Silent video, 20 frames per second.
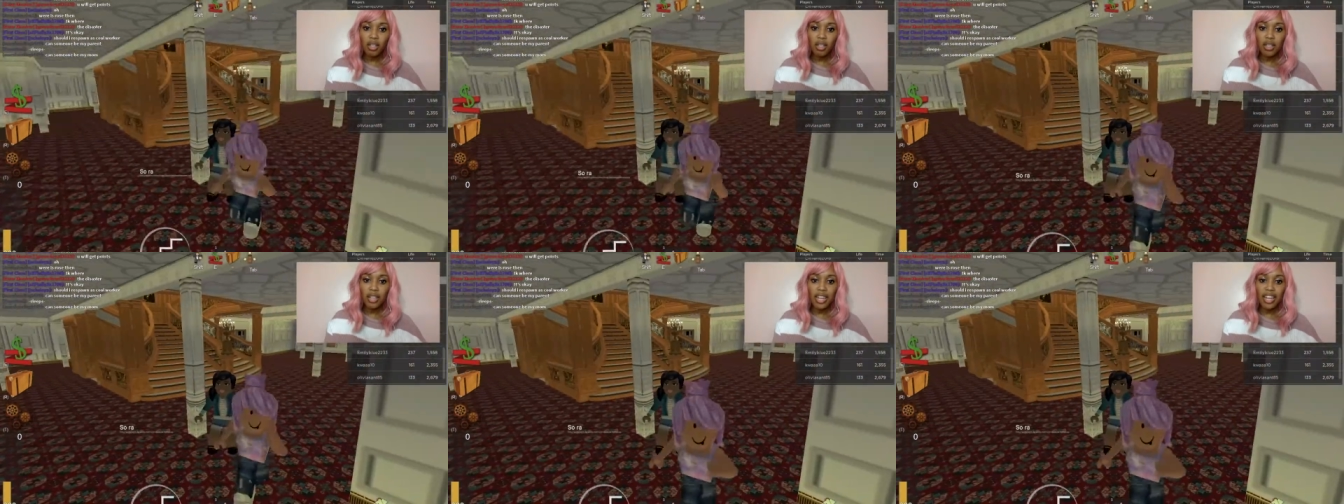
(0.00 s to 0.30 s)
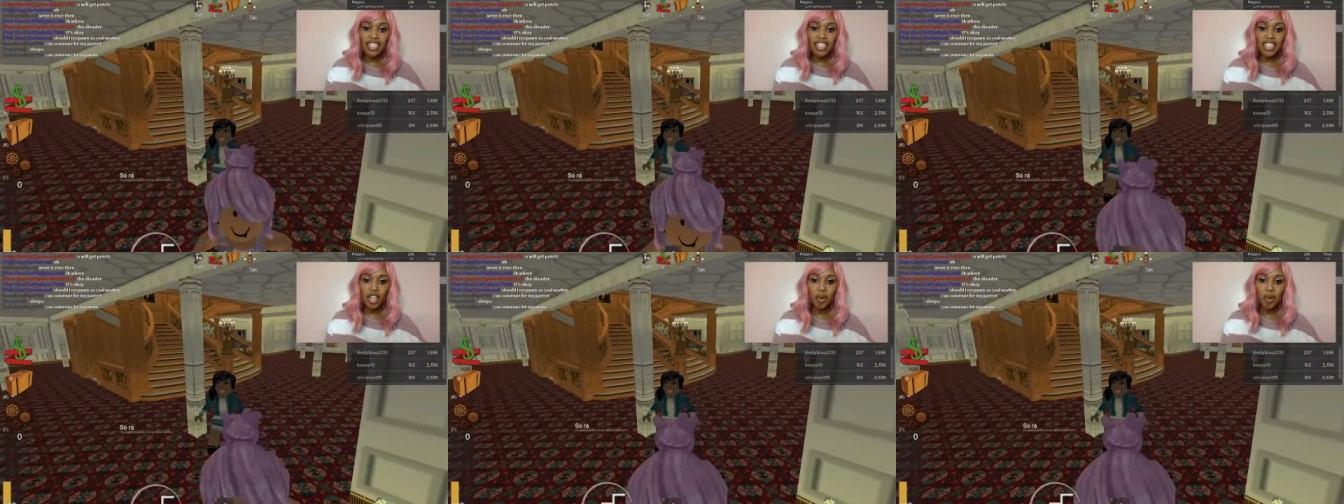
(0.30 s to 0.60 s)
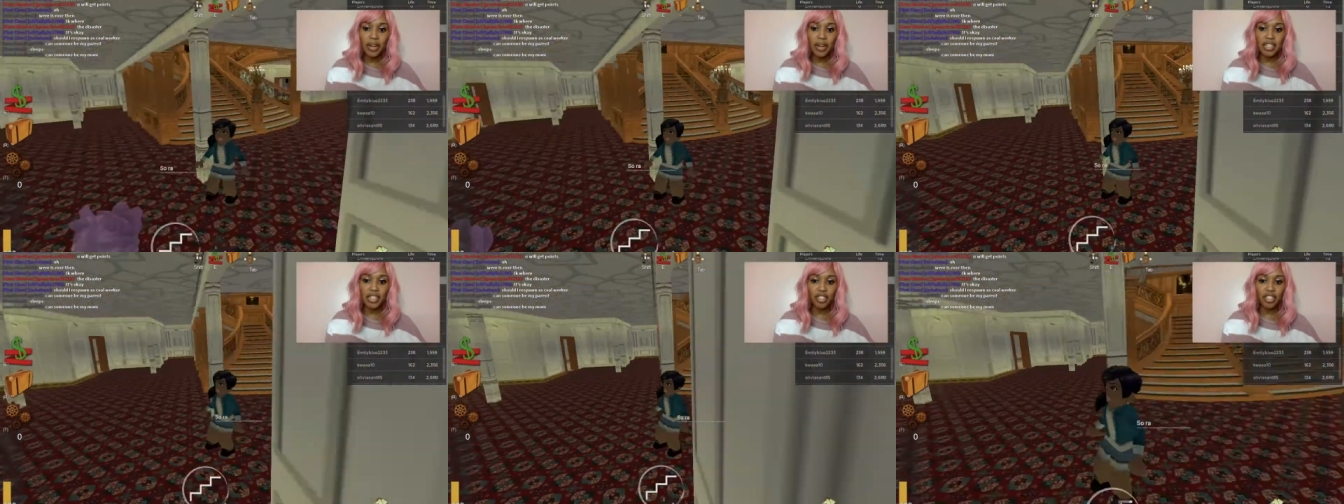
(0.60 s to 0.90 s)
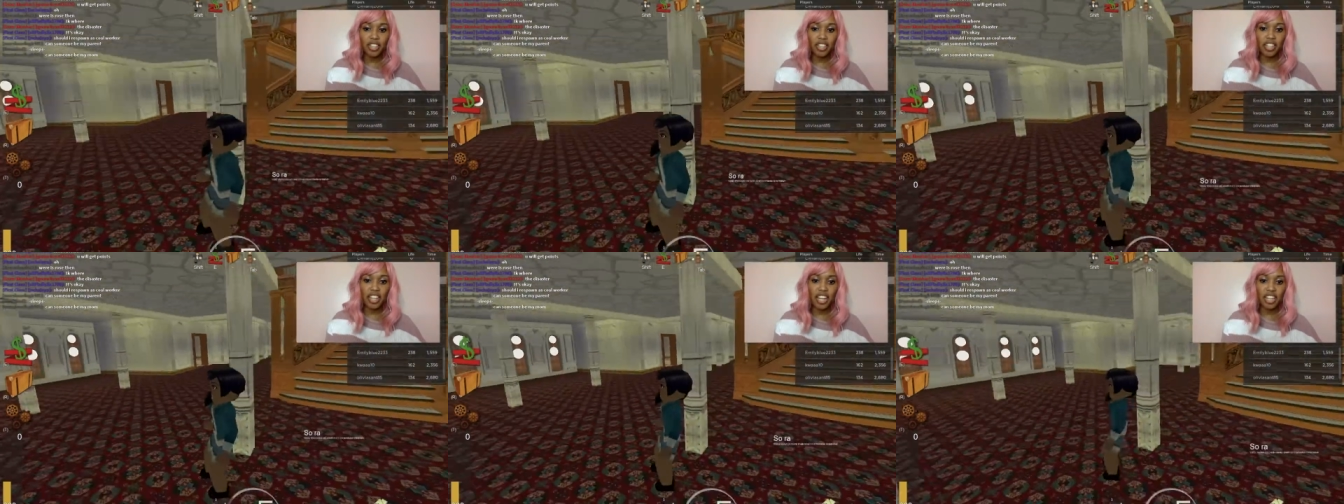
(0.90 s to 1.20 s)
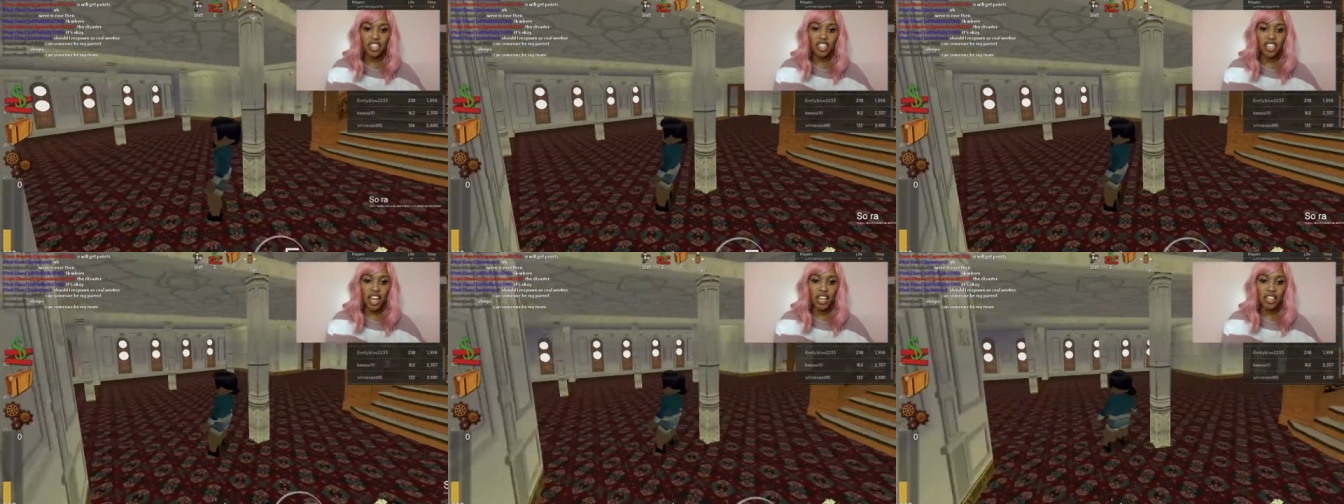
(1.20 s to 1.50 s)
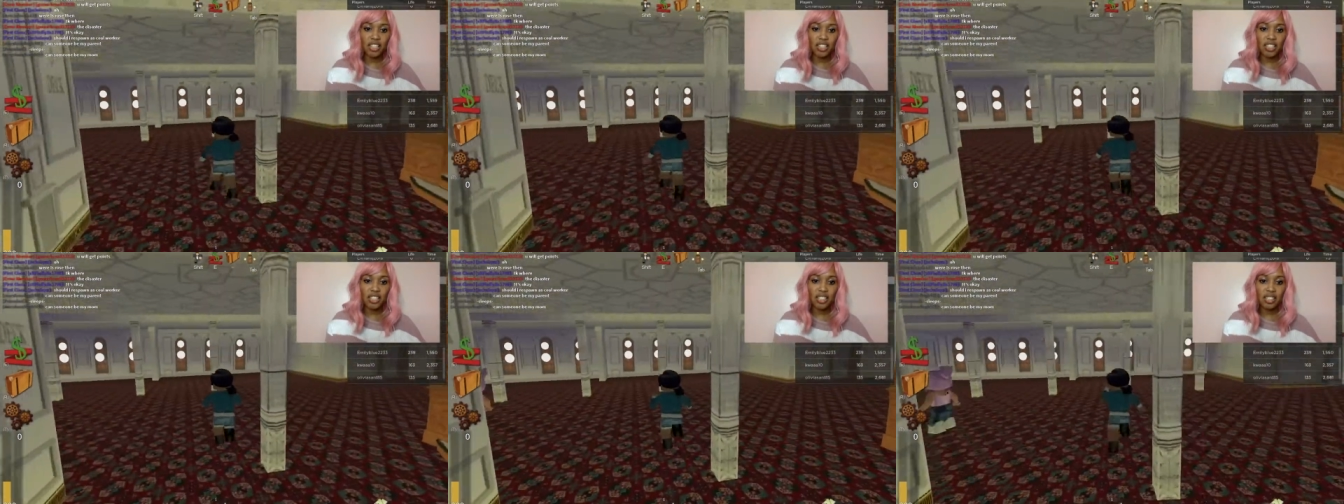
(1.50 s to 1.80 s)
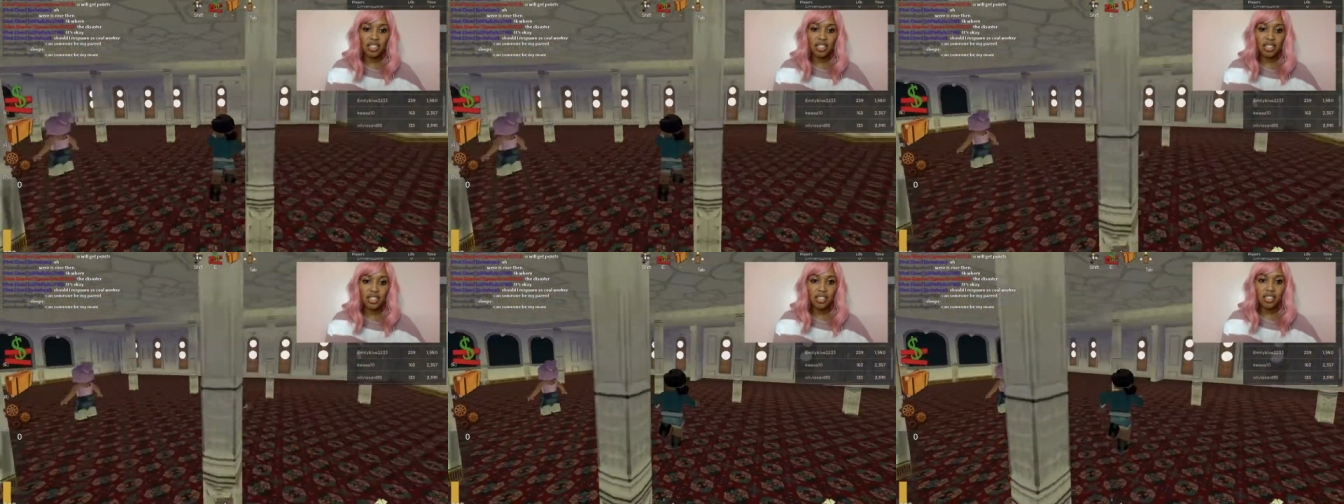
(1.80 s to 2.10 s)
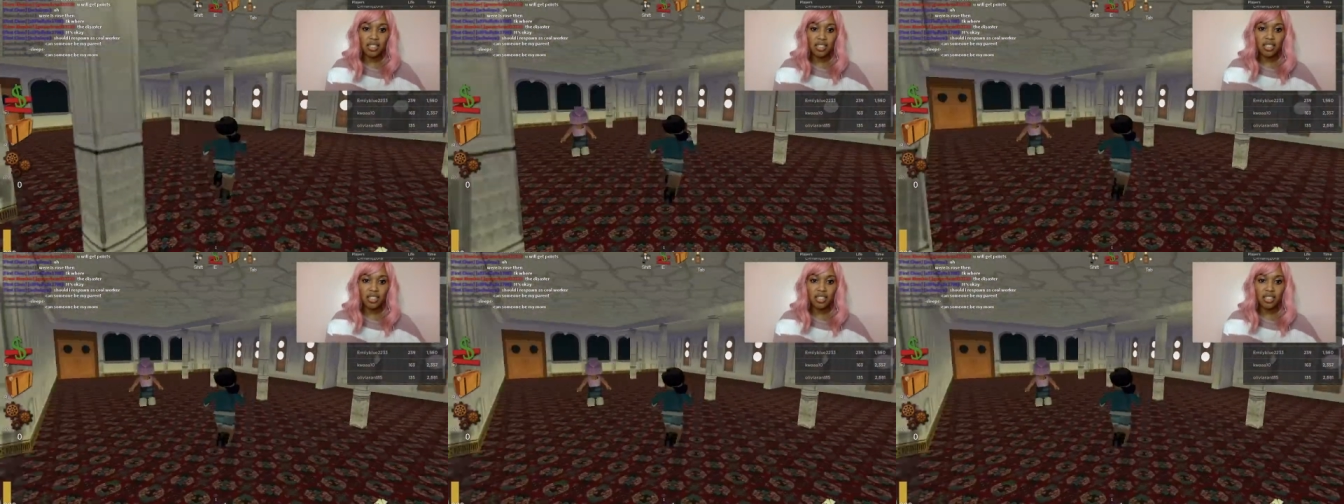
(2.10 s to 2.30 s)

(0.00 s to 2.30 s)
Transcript: Legacy Queen, did you hear the gunshots? Yes.